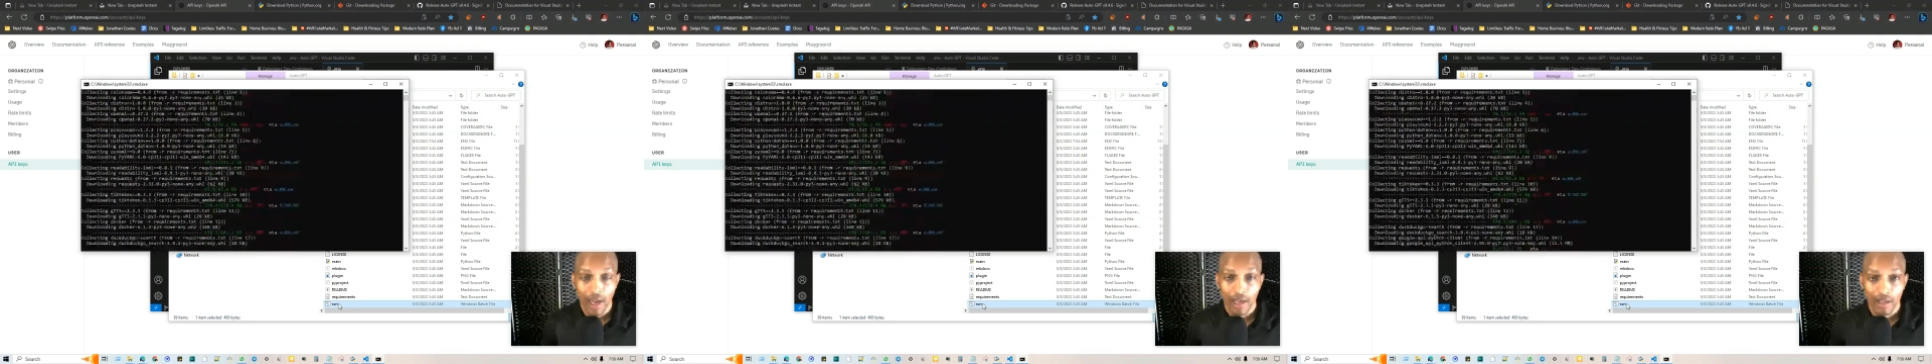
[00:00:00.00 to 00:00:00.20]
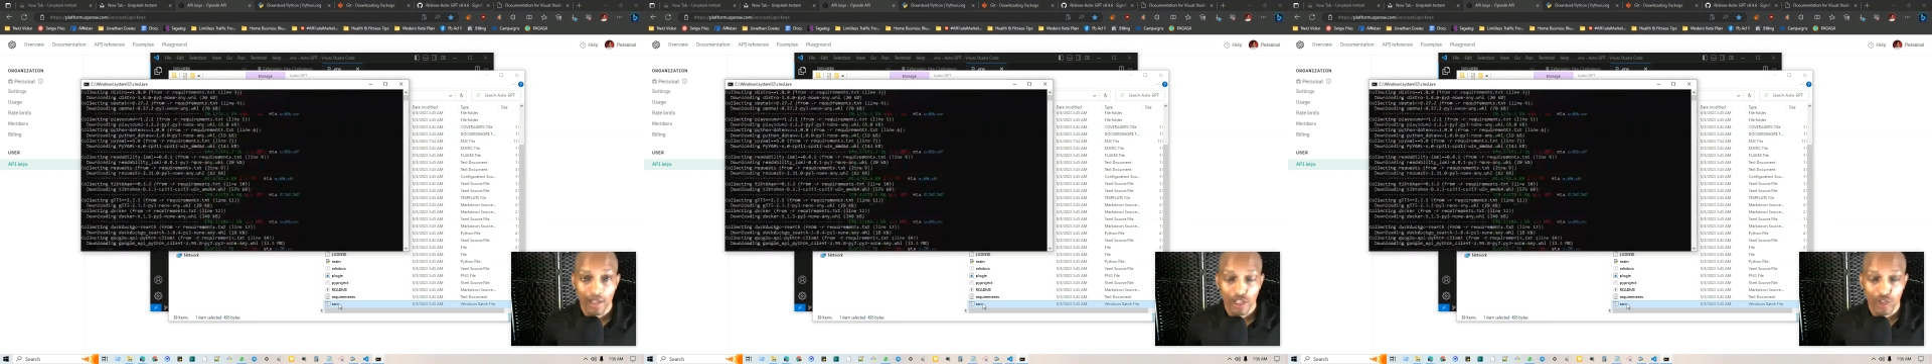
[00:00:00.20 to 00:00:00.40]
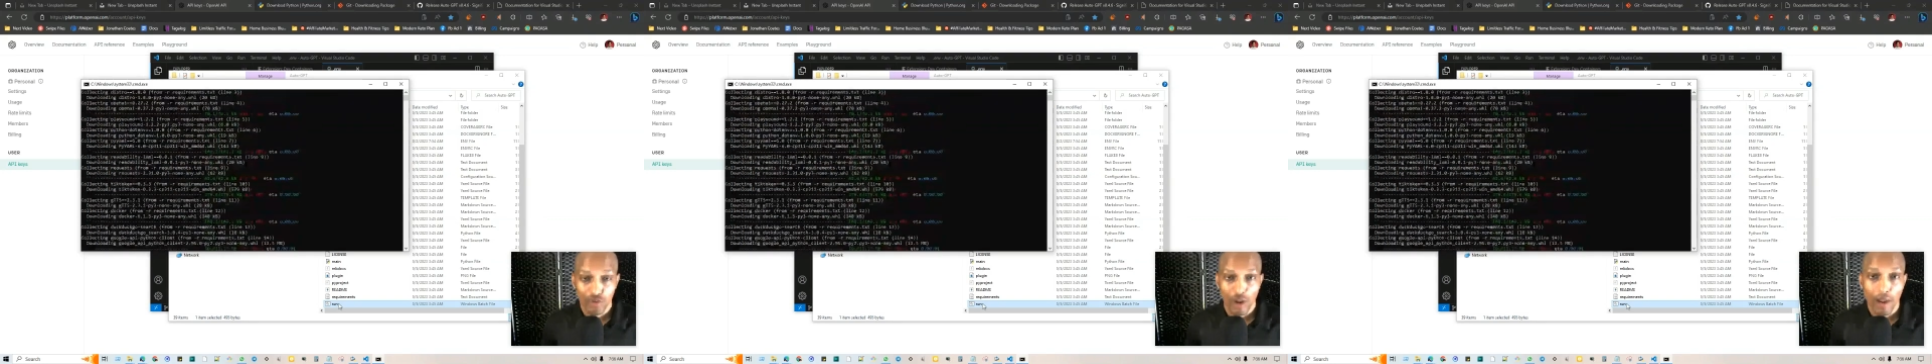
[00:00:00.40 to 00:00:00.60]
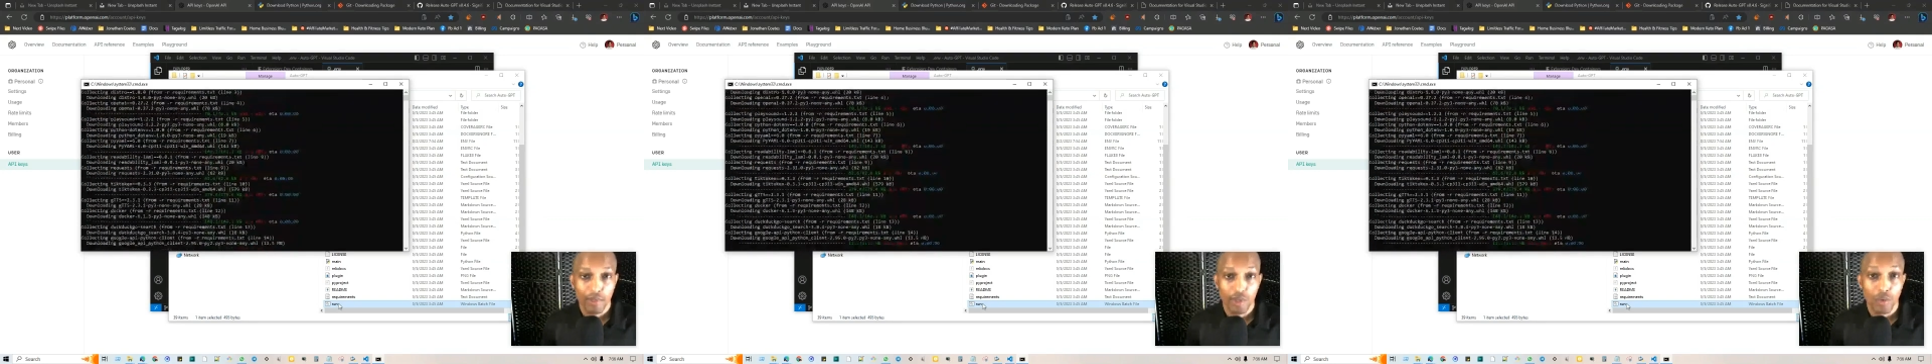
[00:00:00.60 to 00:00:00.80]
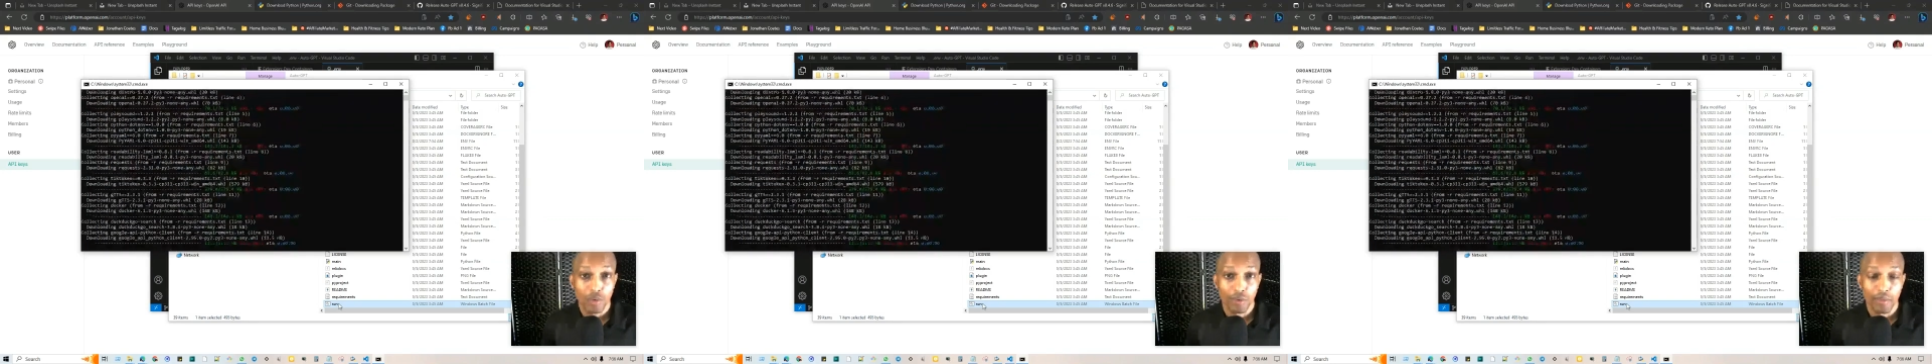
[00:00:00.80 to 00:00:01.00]
described
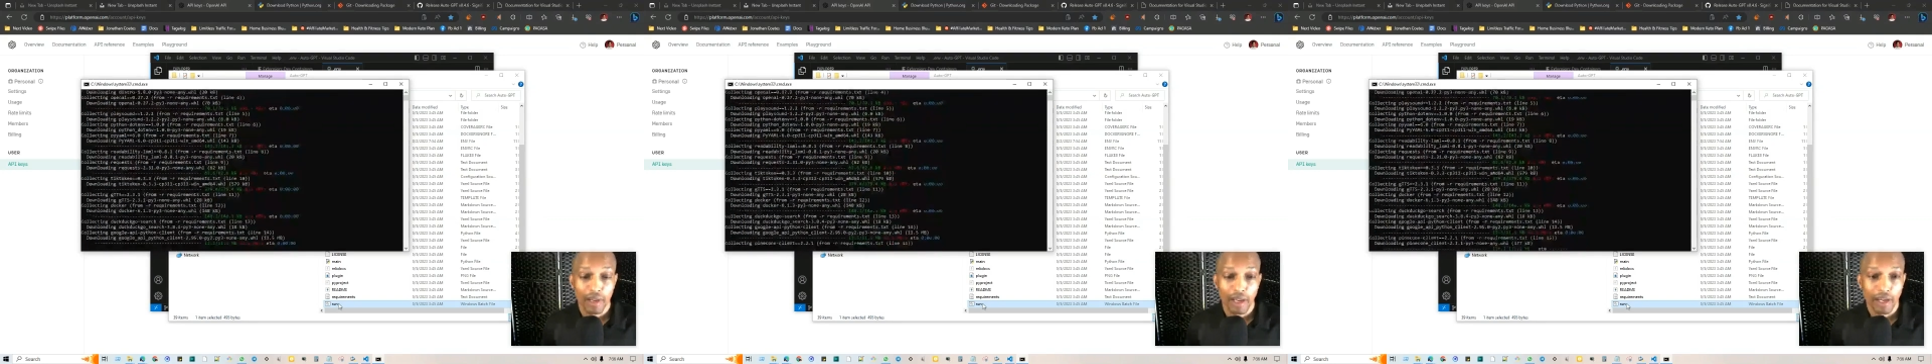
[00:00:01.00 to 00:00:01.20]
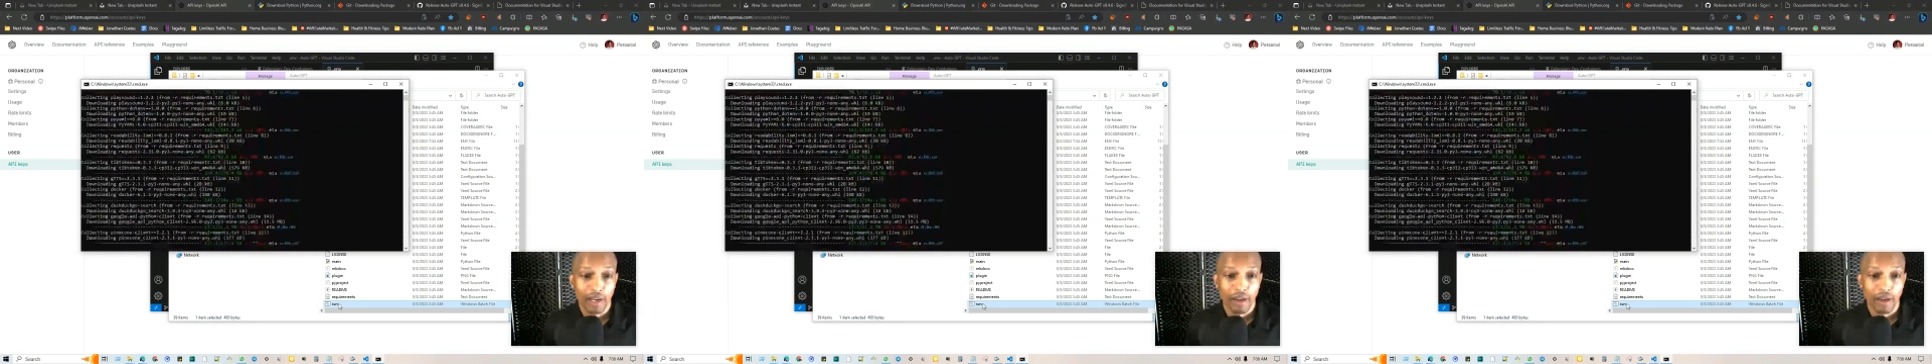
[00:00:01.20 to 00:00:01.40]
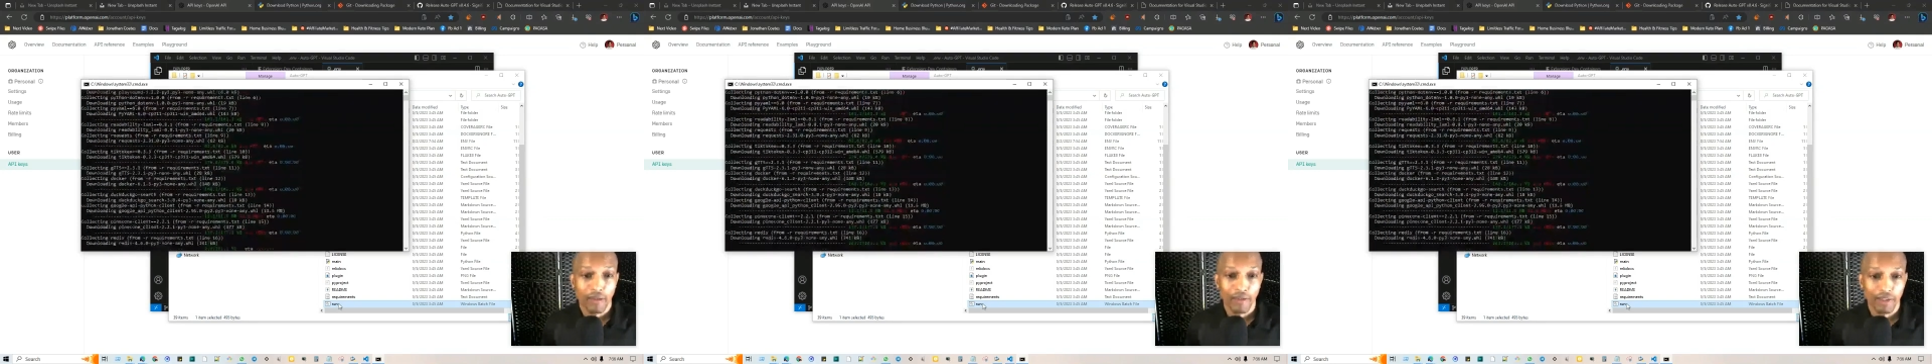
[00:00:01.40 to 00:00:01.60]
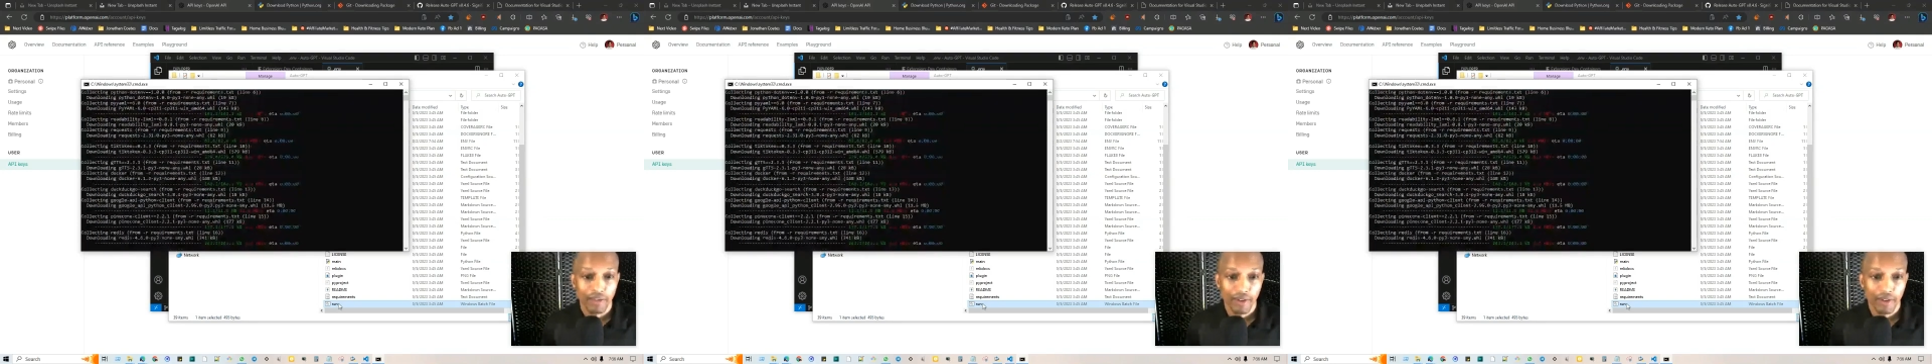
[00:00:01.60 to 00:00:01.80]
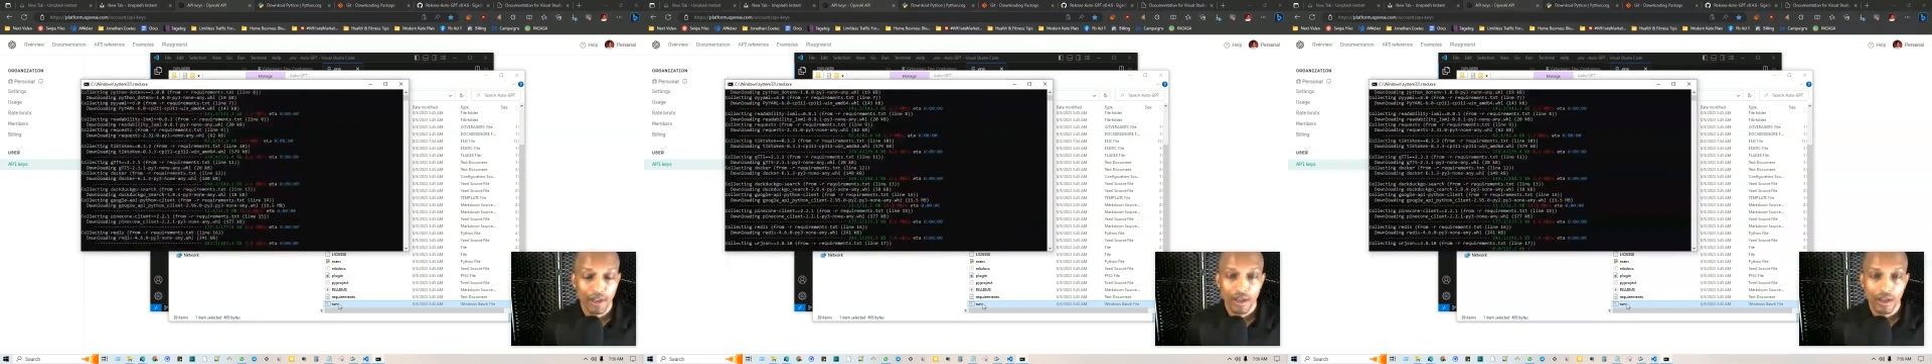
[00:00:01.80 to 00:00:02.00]
to you in the beginning of this
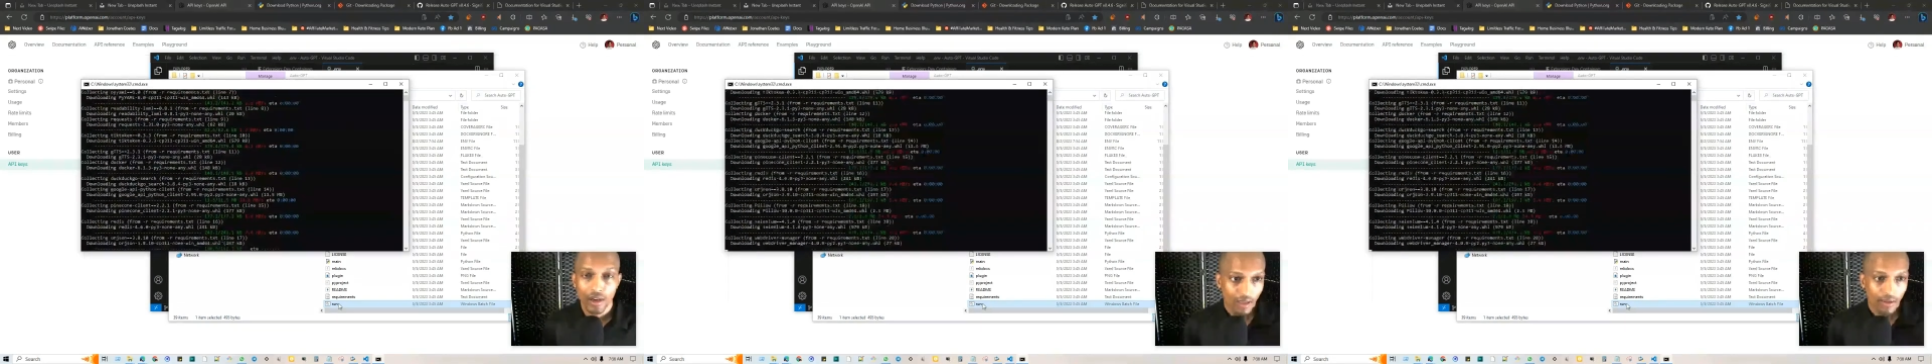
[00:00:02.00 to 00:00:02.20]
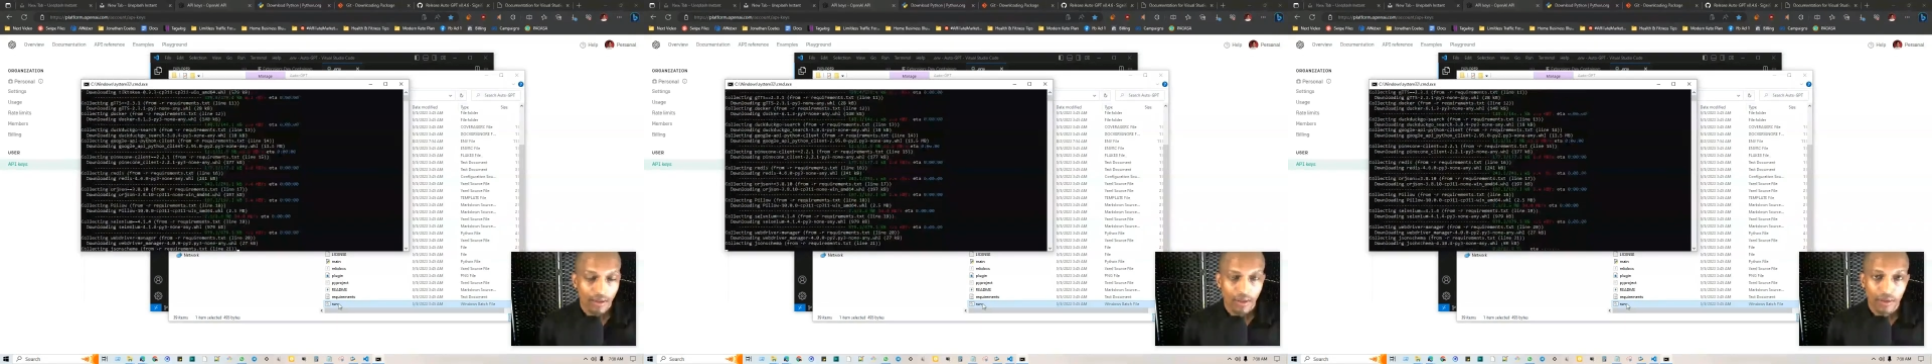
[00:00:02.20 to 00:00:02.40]
video.